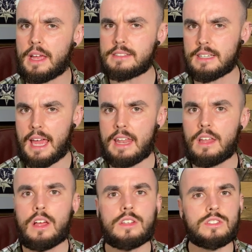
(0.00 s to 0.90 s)
this paint
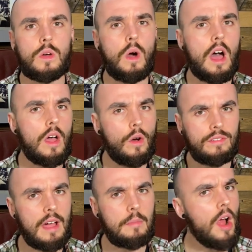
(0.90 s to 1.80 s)
again, so I,
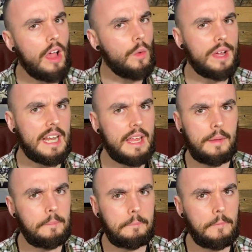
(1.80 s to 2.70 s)
off camera, I
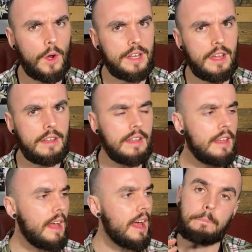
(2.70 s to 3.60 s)
quickly got it done,